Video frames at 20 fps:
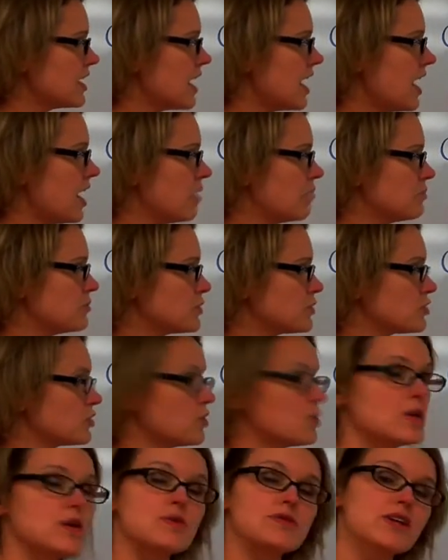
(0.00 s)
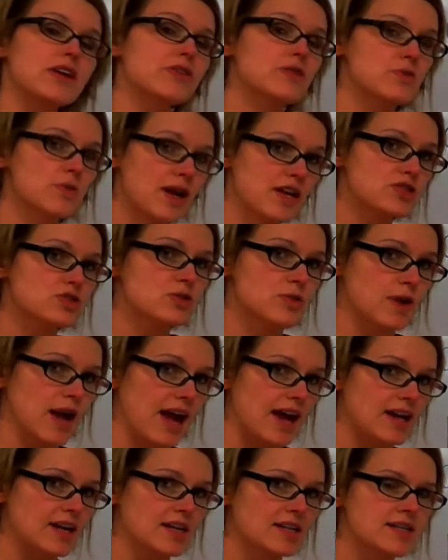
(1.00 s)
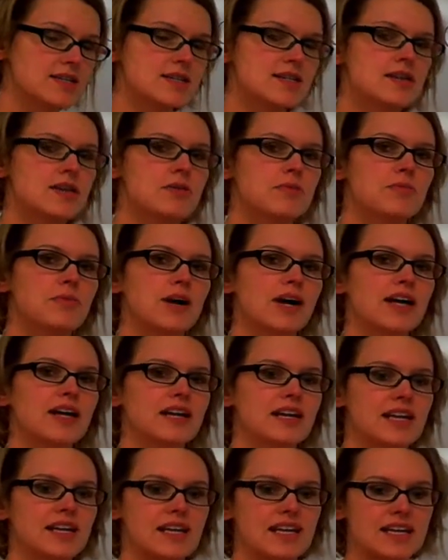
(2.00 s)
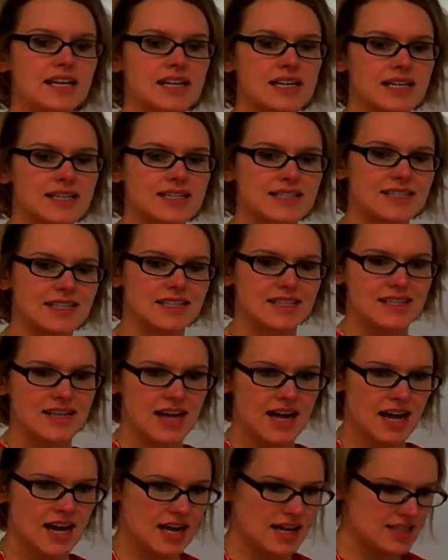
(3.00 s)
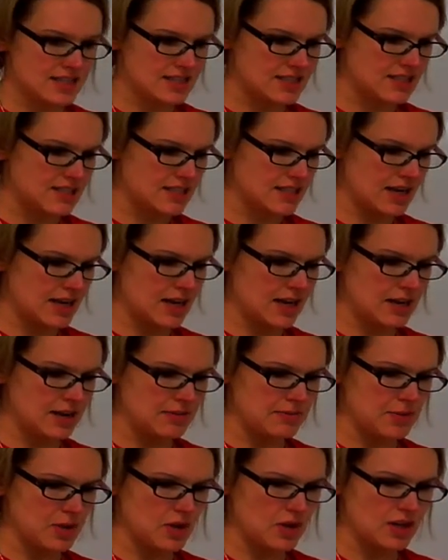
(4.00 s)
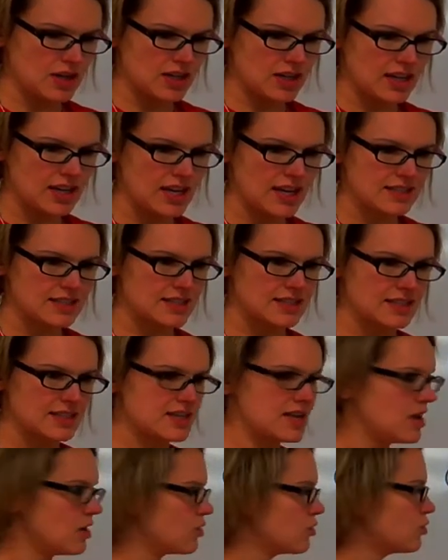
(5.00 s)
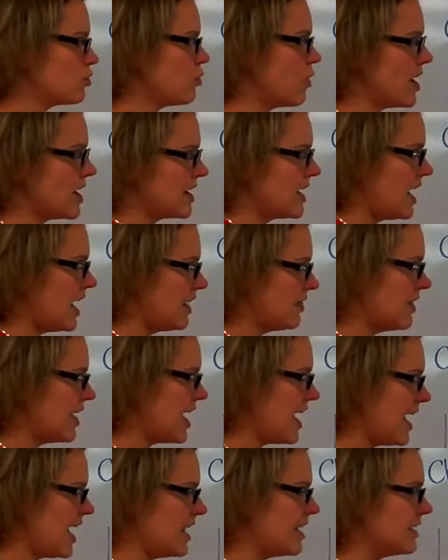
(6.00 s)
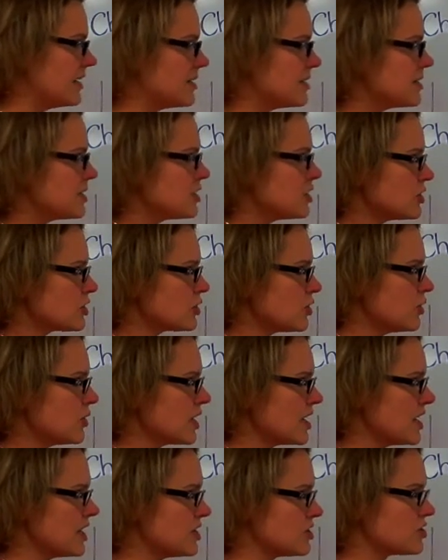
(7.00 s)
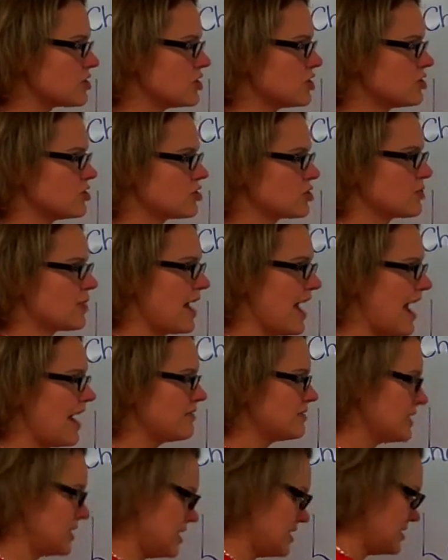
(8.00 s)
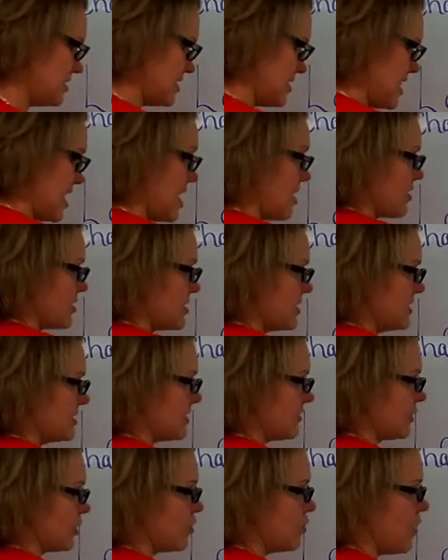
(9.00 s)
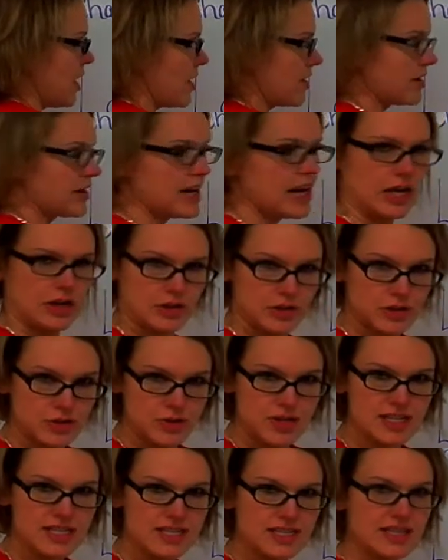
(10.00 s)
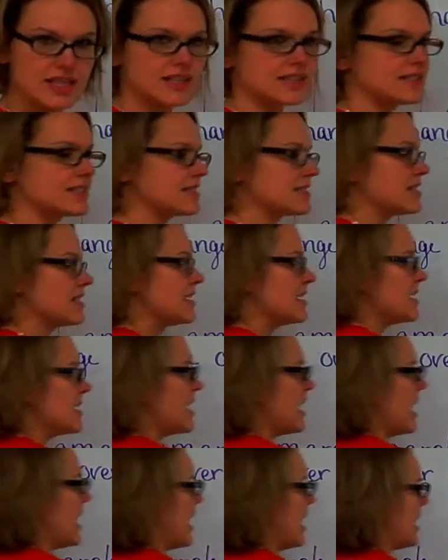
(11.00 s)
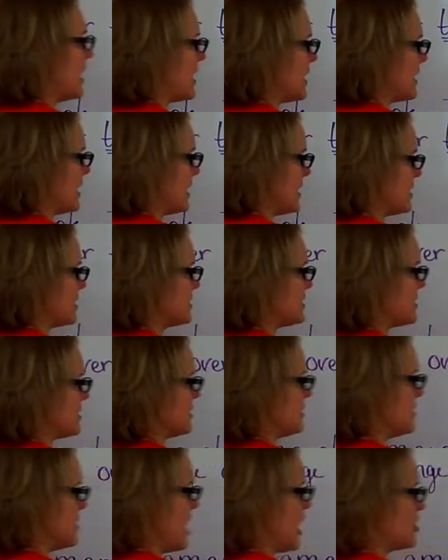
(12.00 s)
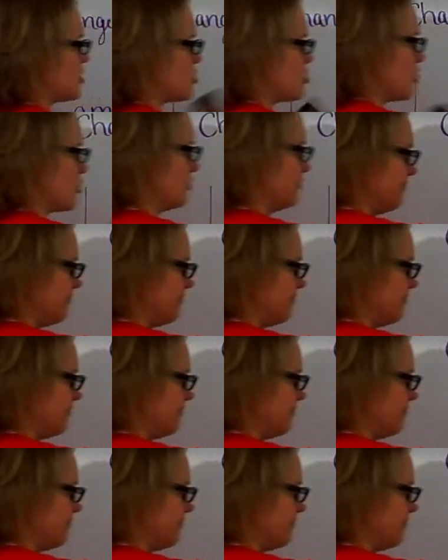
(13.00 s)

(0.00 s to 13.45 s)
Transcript: Um, so he was on the right track but he did not um, hit the nail quite on the head. So his giraffes and his inheritance of acquired characteristics uh, is not true.